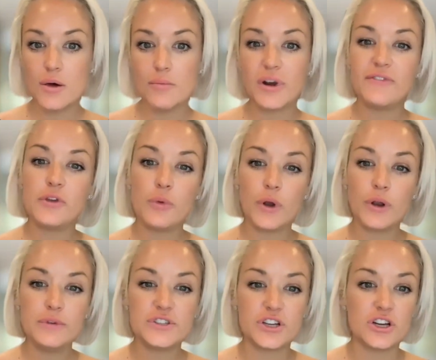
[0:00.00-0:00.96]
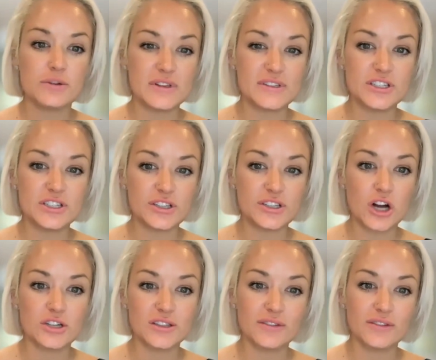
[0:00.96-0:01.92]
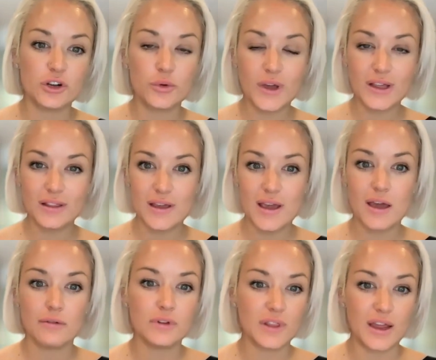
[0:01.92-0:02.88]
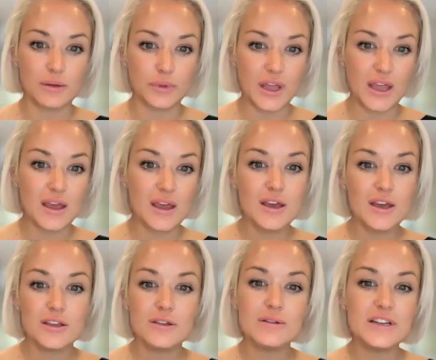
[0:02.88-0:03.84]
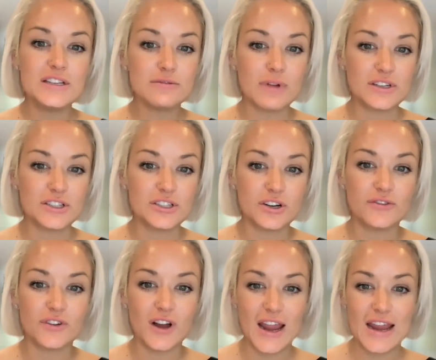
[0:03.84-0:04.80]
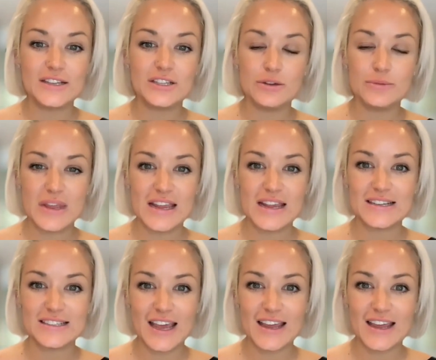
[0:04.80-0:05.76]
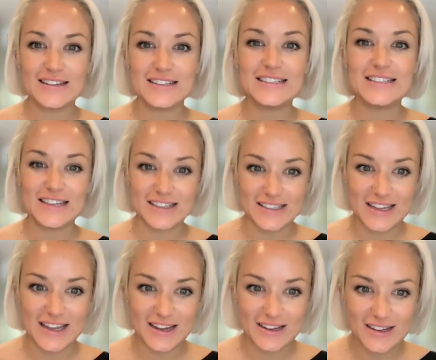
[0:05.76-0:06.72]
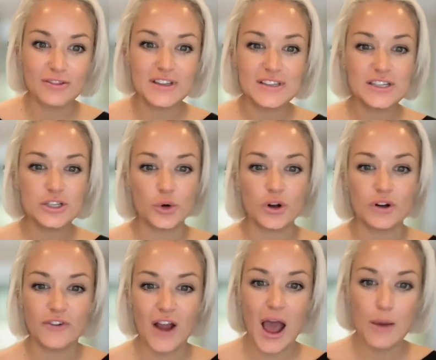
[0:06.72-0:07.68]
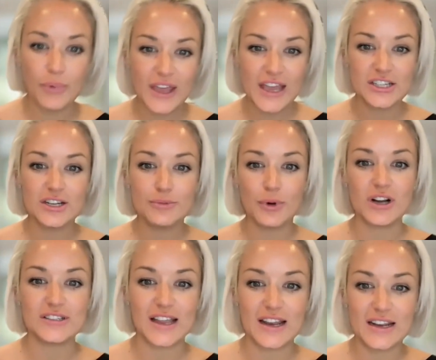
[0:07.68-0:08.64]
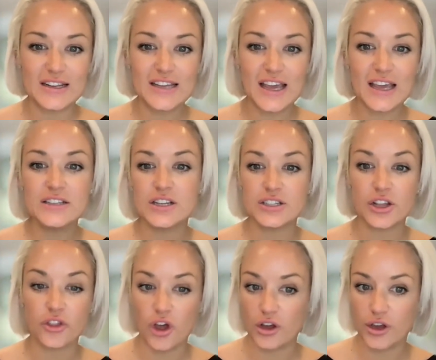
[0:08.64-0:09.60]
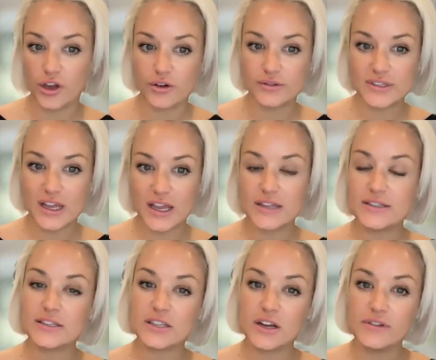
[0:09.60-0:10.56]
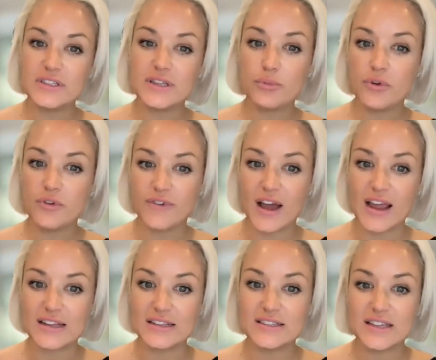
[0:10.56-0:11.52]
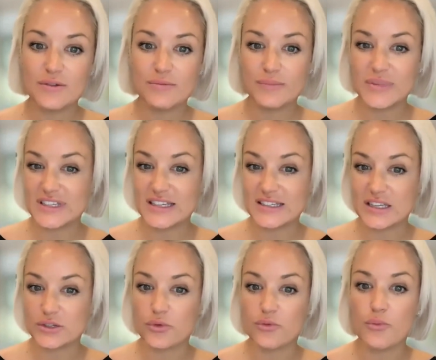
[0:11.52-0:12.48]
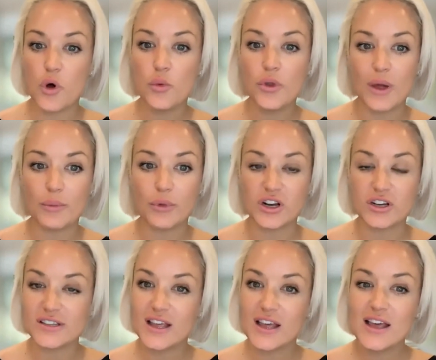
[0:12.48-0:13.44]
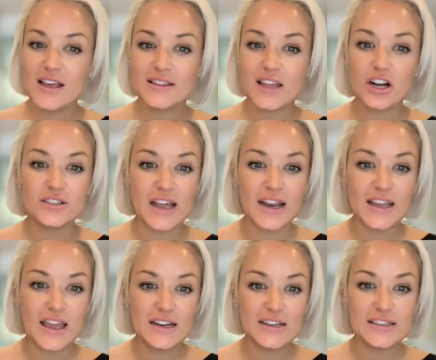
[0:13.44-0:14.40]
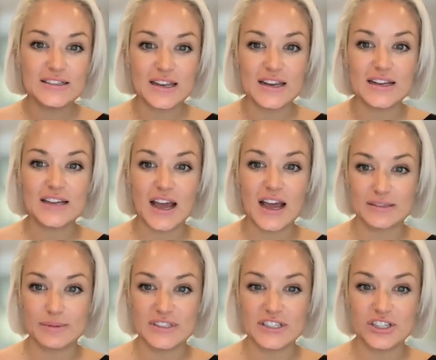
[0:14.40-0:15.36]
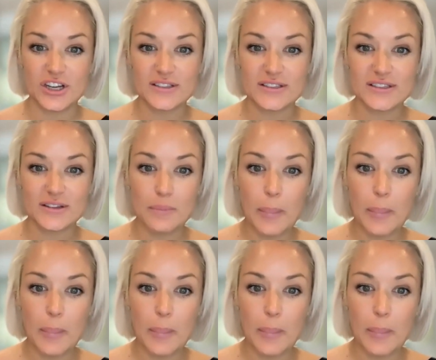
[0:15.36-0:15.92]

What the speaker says: But if you want to ensure your messages are delivered quickly and reliably, you need to register for A2P 10DLC. Now, this is short for Application to Person 10-digit long codes. It's a service that provides businesses with mobile numbers that are dedicated to sending text messages.